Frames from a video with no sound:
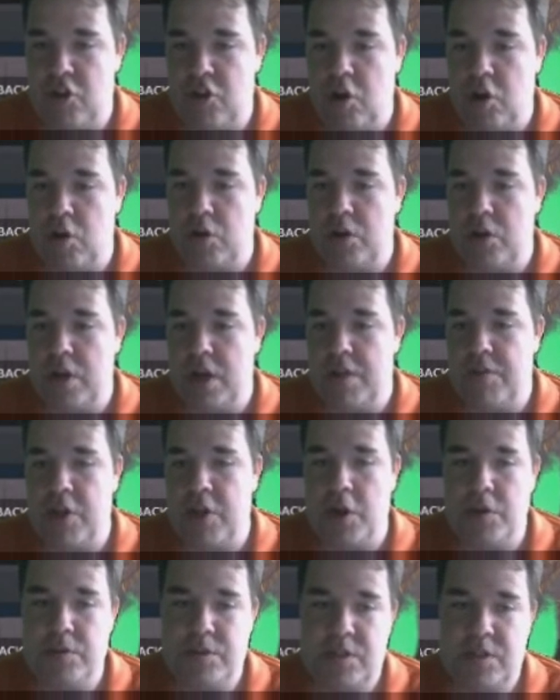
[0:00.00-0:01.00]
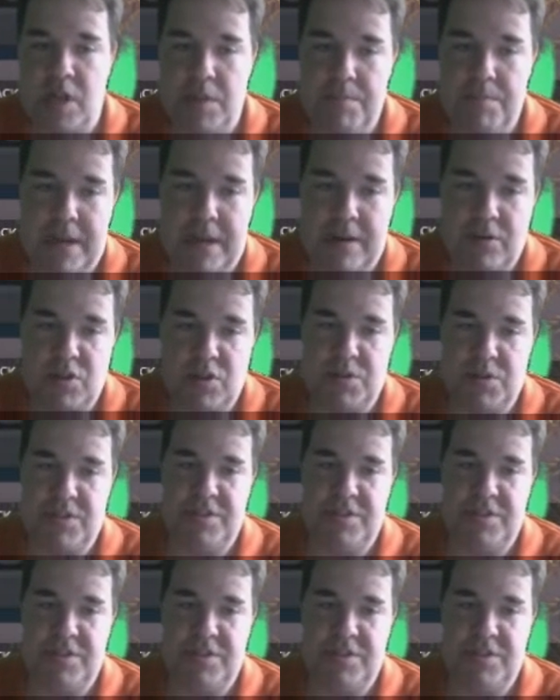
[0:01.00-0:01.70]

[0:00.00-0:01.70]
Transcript: on those dumbbells, which is